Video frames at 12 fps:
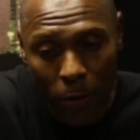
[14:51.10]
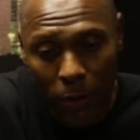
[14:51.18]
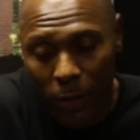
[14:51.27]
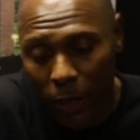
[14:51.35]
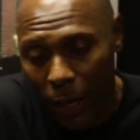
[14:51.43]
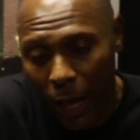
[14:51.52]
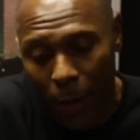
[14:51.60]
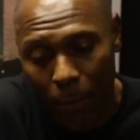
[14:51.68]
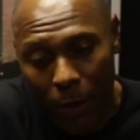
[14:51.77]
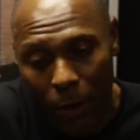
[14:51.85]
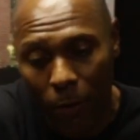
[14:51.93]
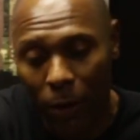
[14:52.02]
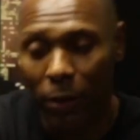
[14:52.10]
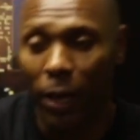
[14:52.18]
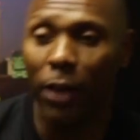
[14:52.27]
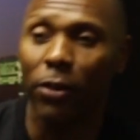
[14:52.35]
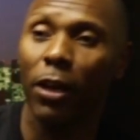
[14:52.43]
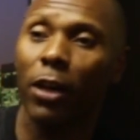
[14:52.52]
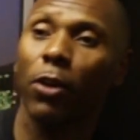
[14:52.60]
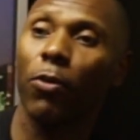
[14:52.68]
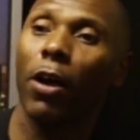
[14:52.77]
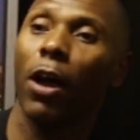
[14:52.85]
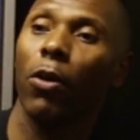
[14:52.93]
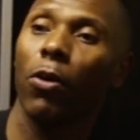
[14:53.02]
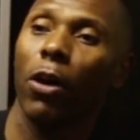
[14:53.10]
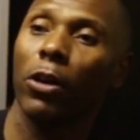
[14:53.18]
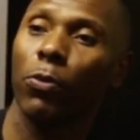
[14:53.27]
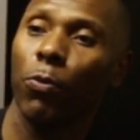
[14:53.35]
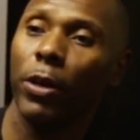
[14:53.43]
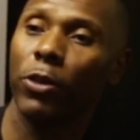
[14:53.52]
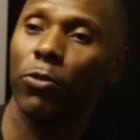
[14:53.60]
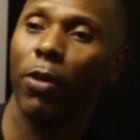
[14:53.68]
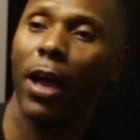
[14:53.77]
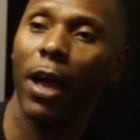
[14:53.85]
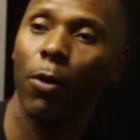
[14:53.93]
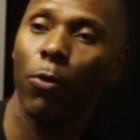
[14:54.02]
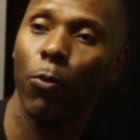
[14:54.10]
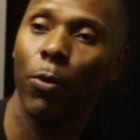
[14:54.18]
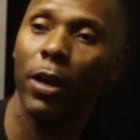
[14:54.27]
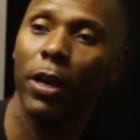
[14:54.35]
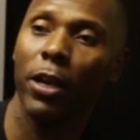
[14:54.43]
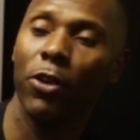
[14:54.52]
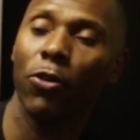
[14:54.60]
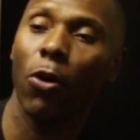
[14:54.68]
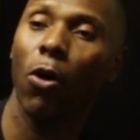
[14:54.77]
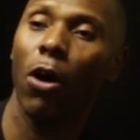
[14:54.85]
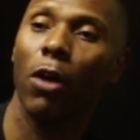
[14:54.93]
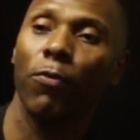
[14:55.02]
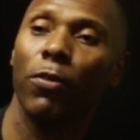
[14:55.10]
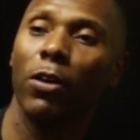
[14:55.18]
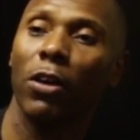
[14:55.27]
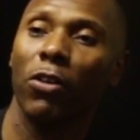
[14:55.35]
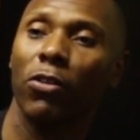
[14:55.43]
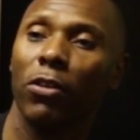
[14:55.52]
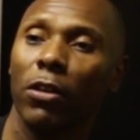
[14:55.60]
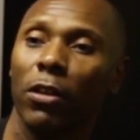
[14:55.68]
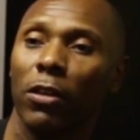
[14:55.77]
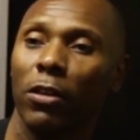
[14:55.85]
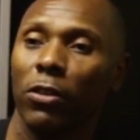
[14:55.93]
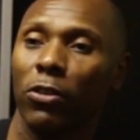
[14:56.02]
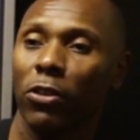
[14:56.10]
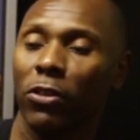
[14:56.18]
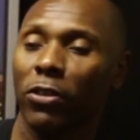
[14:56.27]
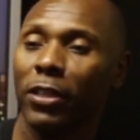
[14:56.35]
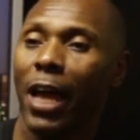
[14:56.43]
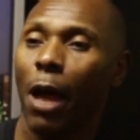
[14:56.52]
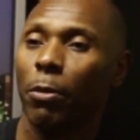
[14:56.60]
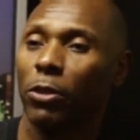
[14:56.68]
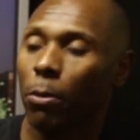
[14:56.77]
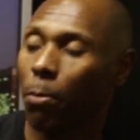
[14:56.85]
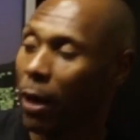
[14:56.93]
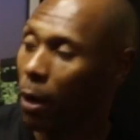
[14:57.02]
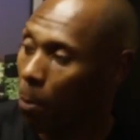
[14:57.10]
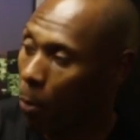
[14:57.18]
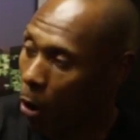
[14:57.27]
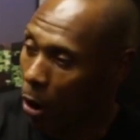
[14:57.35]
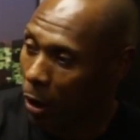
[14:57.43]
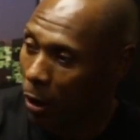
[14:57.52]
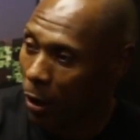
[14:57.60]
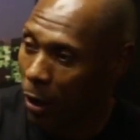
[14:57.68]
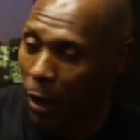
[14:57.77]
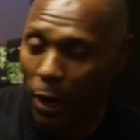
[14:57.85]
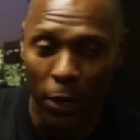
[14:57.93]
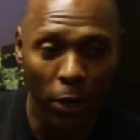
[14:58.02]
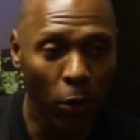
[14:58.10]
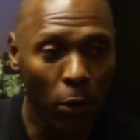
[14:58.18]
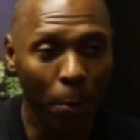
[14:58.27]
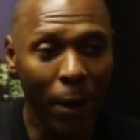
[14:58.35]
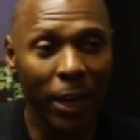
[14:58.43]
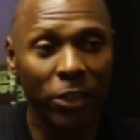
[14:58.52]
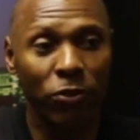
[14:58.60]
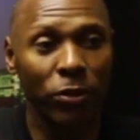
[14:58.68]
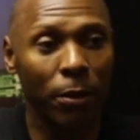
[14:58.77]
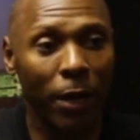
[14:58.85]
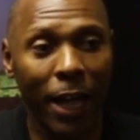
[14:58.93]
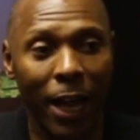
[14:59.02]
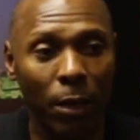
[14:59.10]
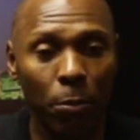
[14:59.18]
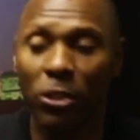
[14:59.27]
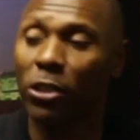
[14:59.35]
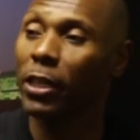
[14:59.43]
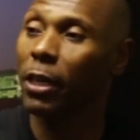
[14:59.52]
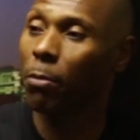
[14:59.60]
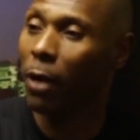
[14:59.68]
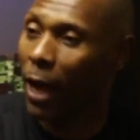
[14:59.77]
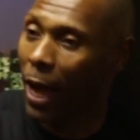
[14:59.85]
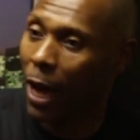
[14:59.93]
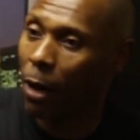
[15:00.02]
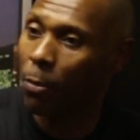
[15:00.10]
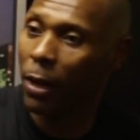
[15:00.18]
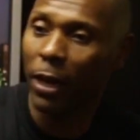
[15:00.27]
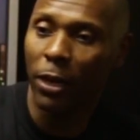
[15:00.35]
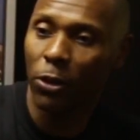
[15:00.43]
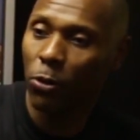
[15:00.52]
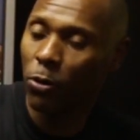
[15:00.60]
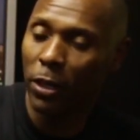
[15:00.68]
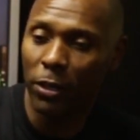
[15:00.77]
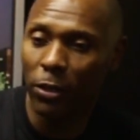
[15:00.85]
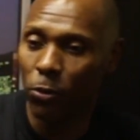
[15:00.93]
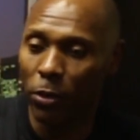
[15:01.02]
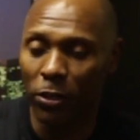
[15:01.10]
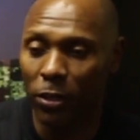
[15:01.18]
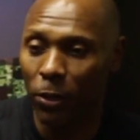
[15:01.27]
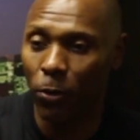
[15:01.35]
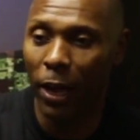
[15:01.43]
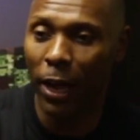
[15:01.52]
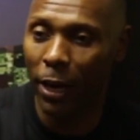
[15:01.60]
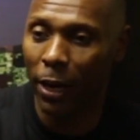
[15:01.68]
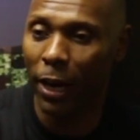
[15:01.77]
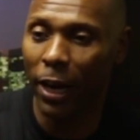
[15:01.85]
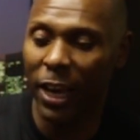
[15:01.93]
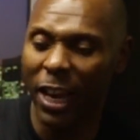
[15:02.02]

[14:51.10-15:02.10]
this just like me. You know, as, as underground artists, we try. We it's harder for us to establish and make a mark. Right. You know, the mainstream they got the machine behind them. They can do this, do this, and do that. And, and